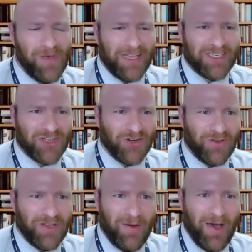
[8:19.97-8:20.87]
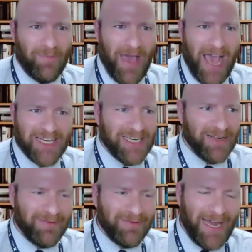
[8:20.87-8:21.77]
It's truly a passion
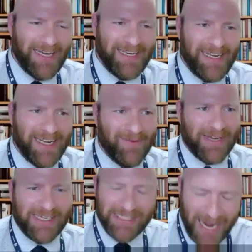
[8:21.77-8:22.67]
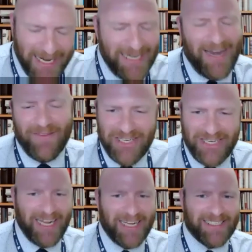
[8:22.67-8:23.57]
of mine, and I'm excited every
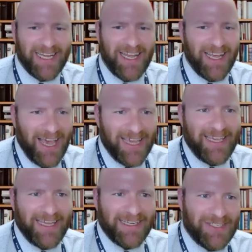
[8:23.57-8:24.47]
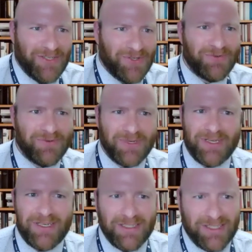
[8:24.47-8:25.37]
chance I get to
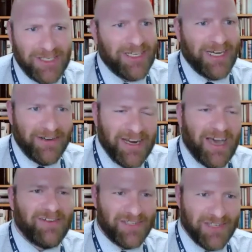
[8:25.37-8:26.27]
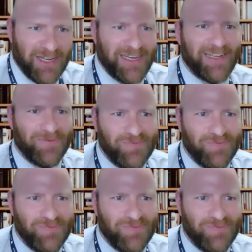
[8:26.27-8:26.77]
share knowledge on it.